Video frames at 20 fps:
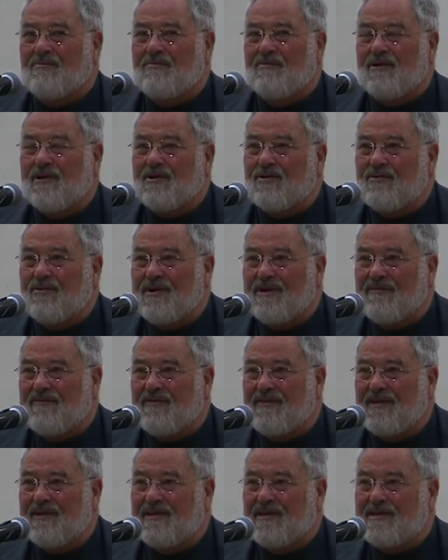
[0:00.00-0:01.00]
where do I
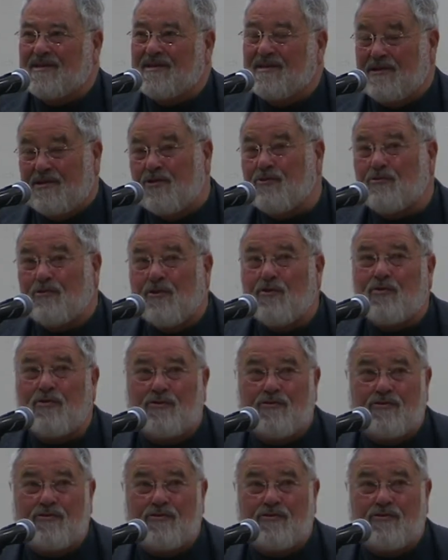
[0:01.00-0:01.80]
find this? In your local